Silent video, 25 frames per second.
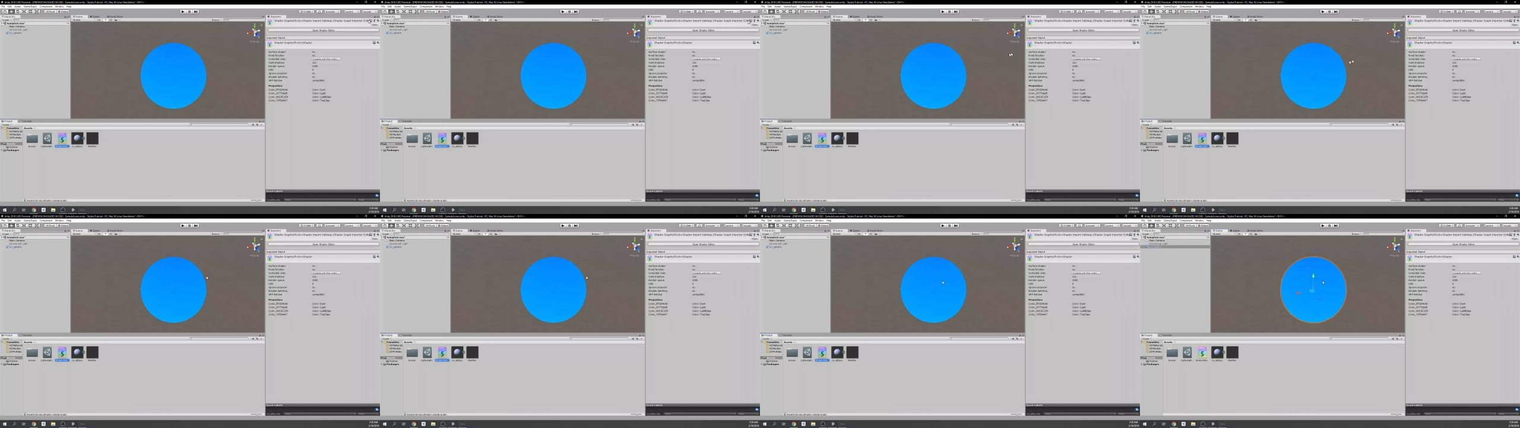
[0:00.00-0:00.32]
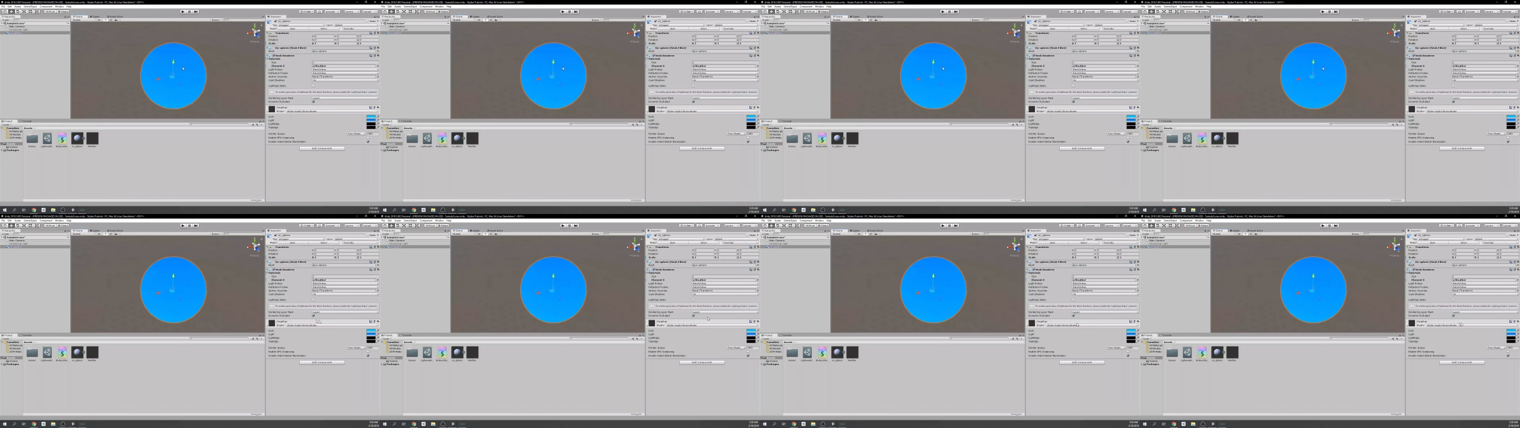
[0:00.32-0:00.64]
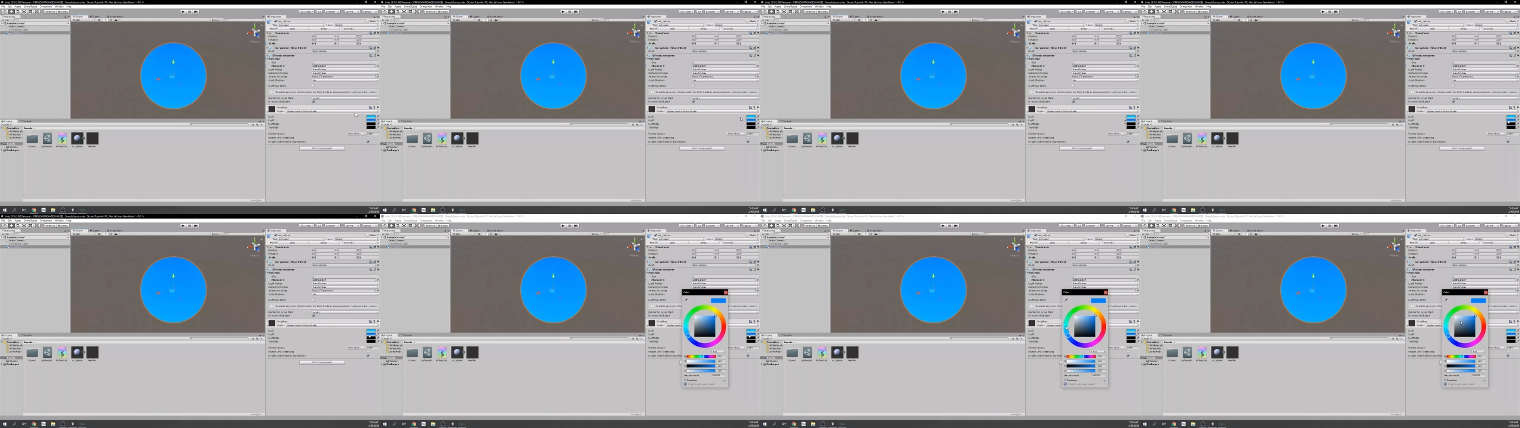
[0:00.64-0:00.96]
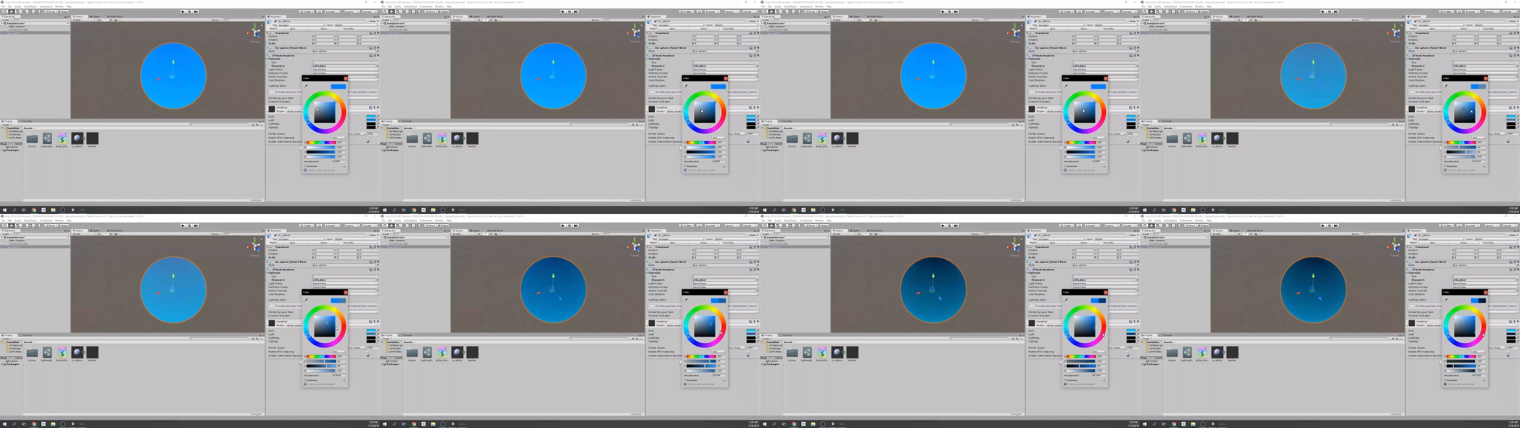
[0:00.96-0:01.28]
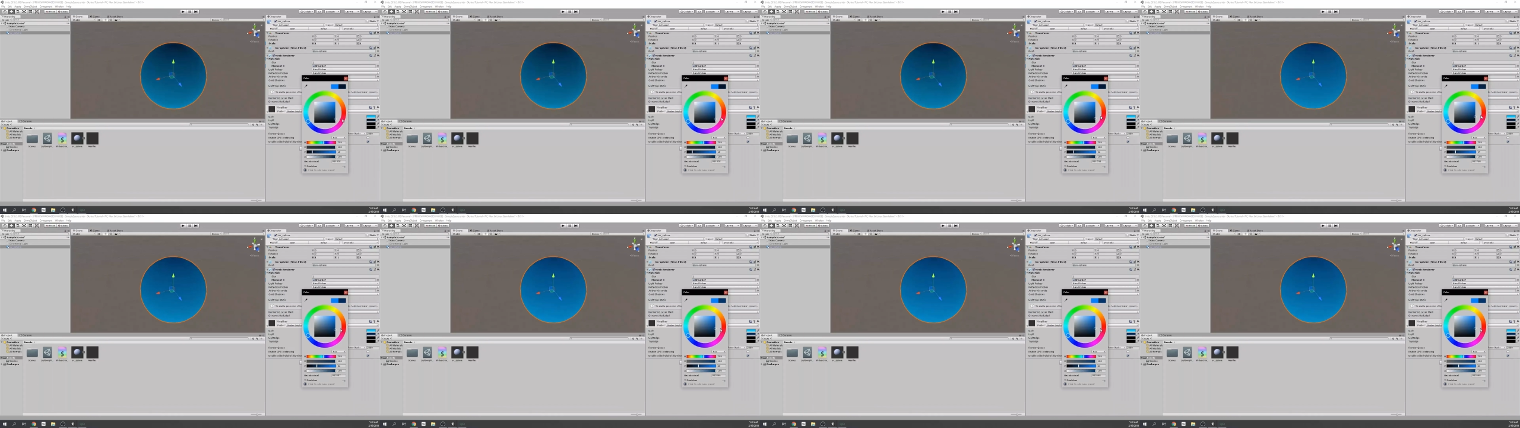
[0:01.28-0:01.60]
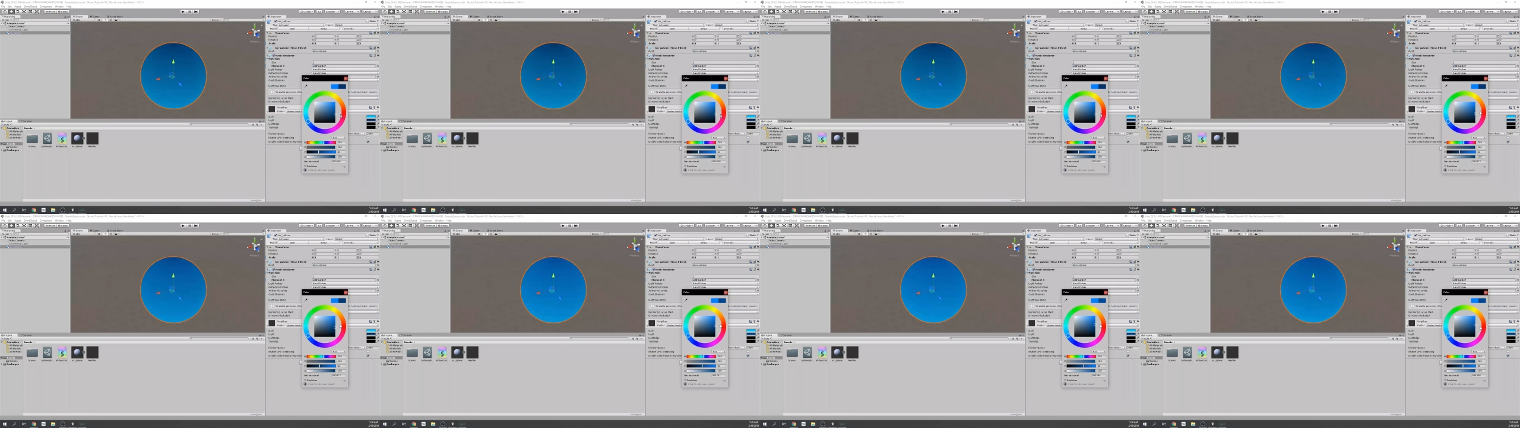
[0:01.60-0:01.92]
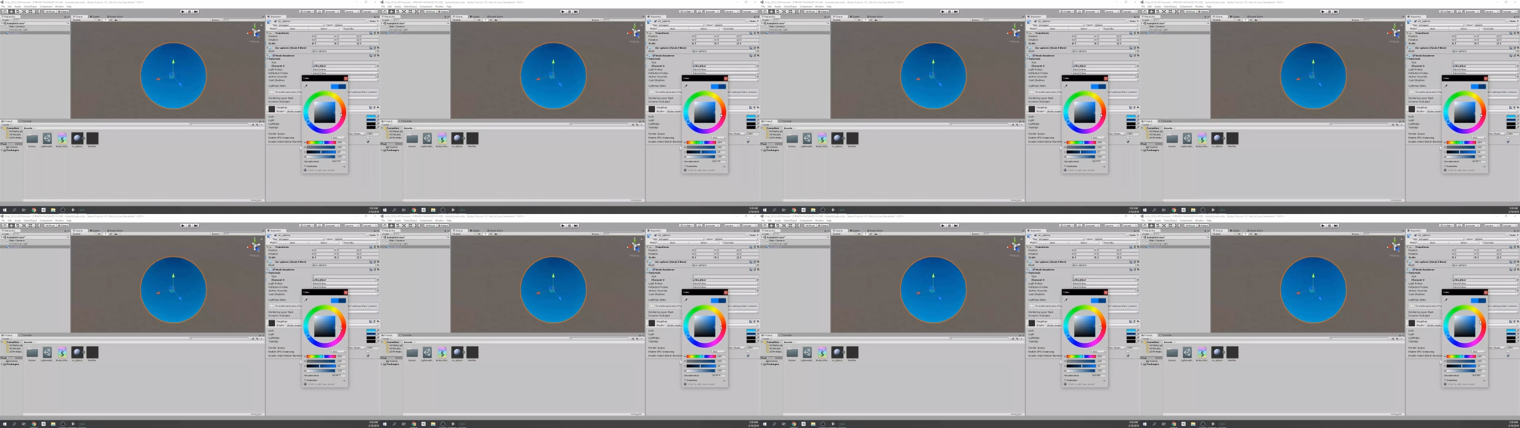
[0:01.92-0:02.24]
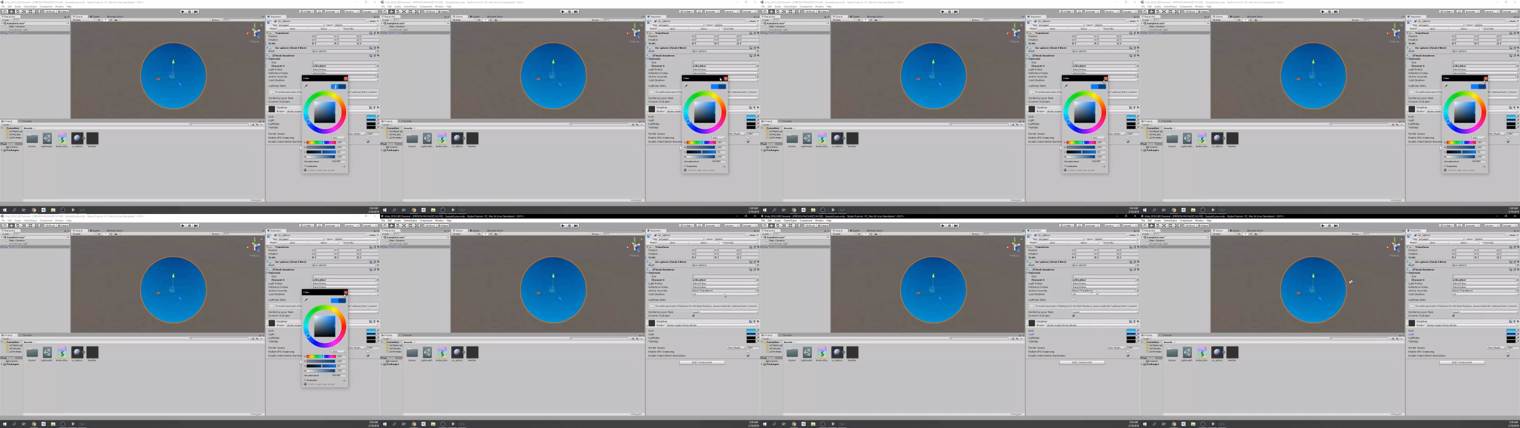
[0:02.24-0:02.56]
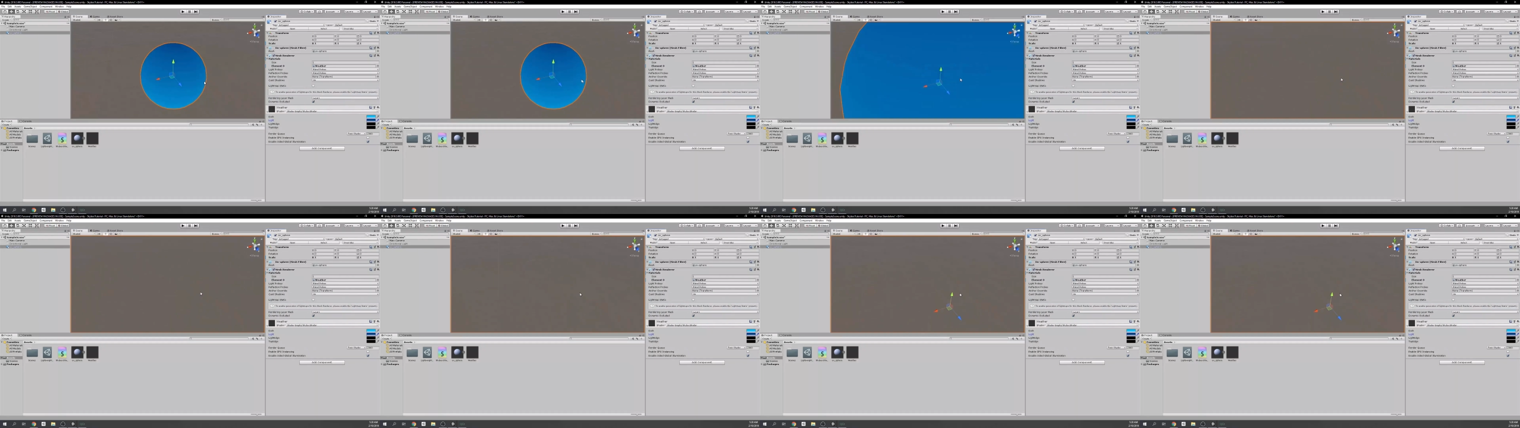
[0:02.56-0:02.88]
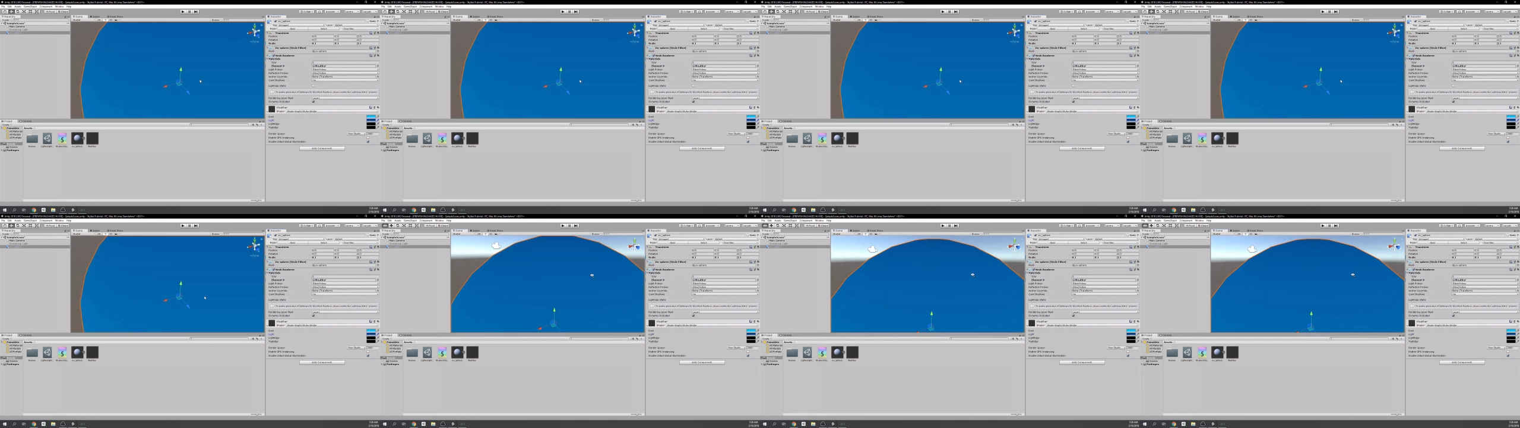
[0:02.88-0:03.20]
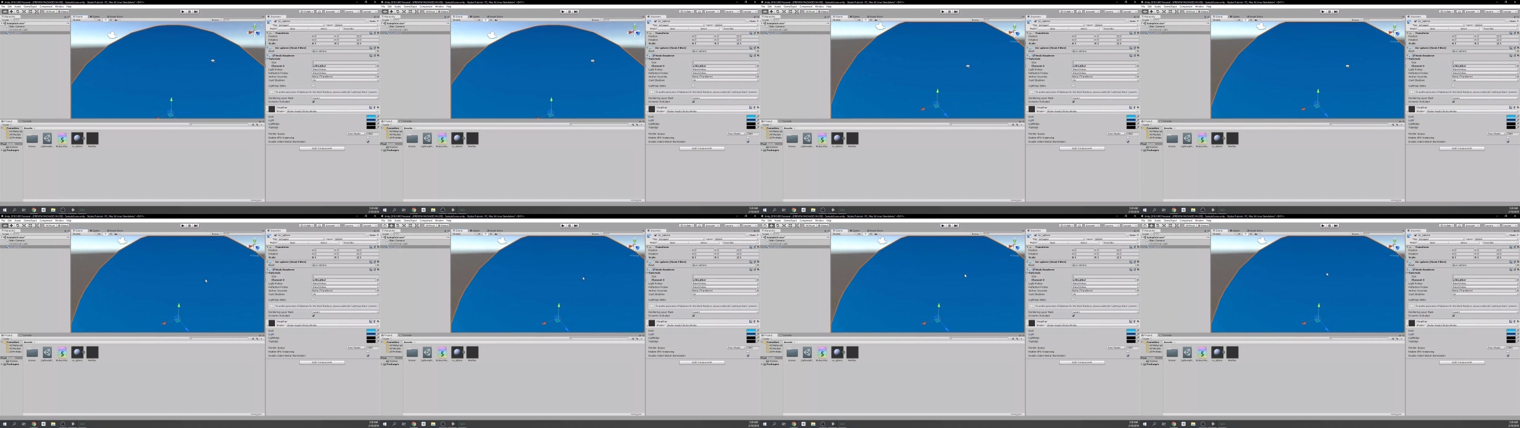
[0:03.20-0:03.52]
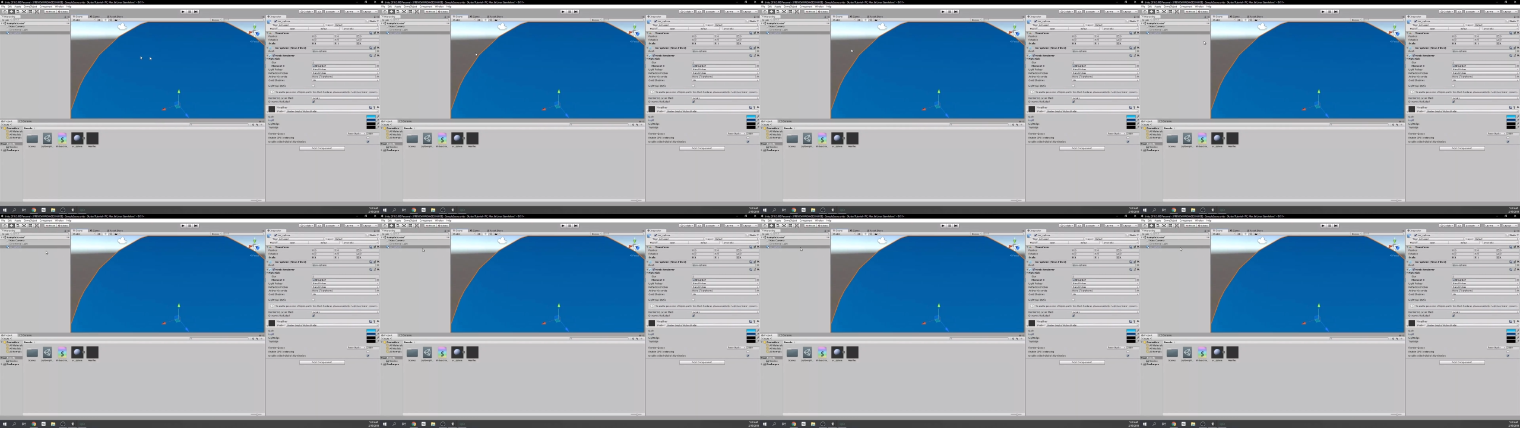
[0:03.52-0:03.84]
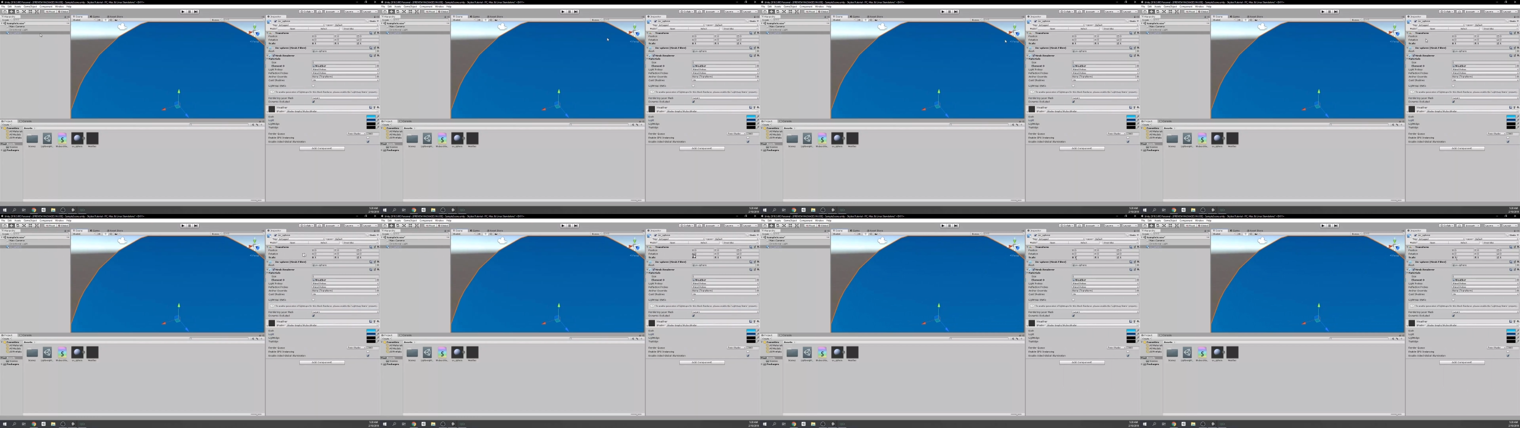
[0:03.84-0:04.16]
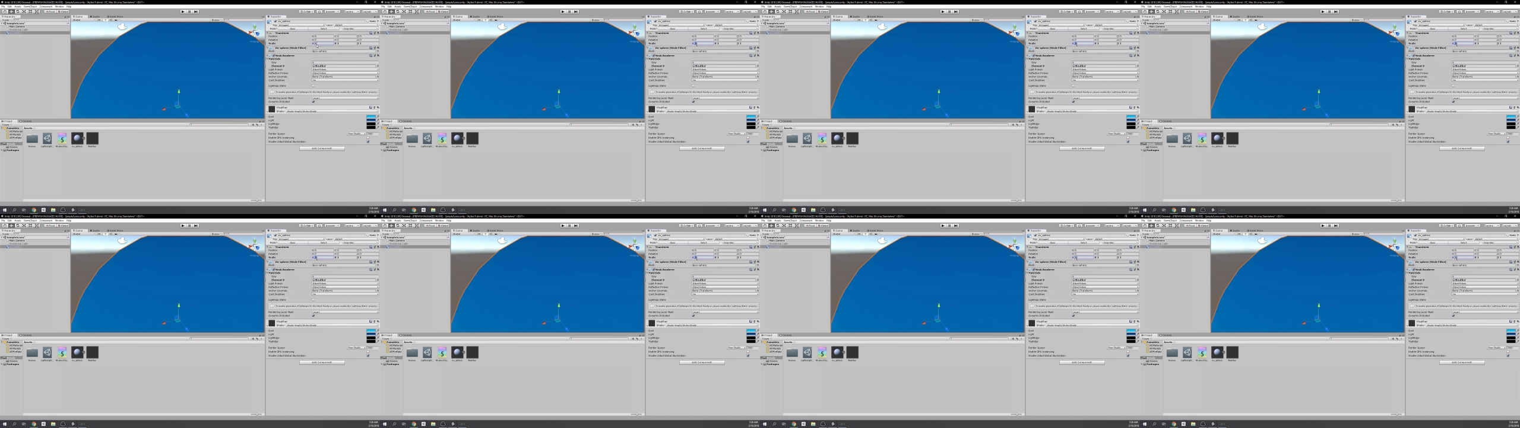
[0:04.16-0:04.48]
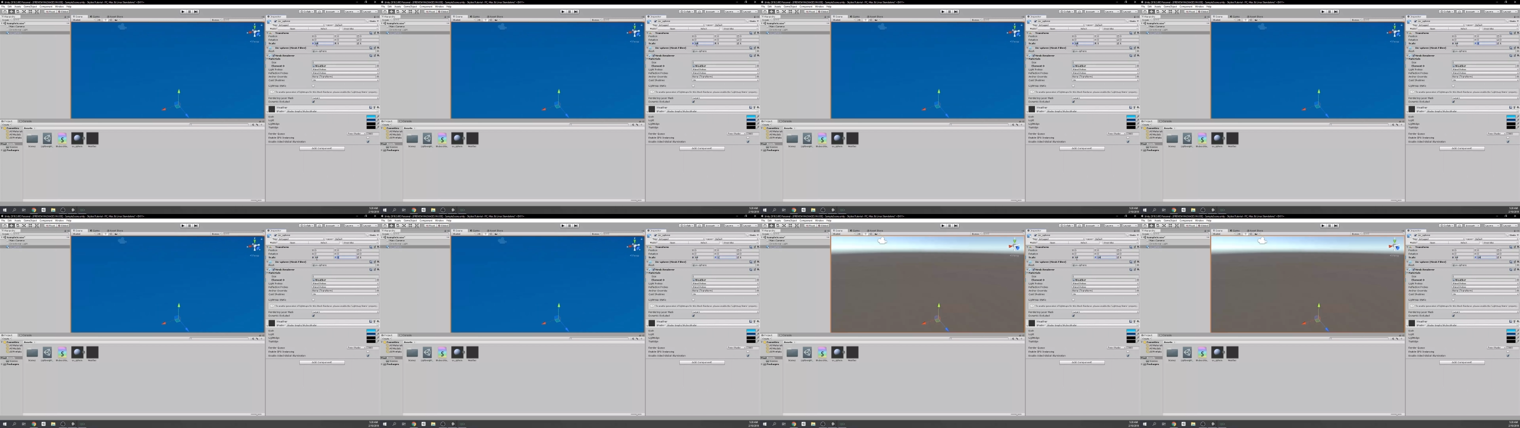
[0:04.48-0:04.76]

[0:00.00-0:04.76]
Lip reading: Nobody's mouth can be seen.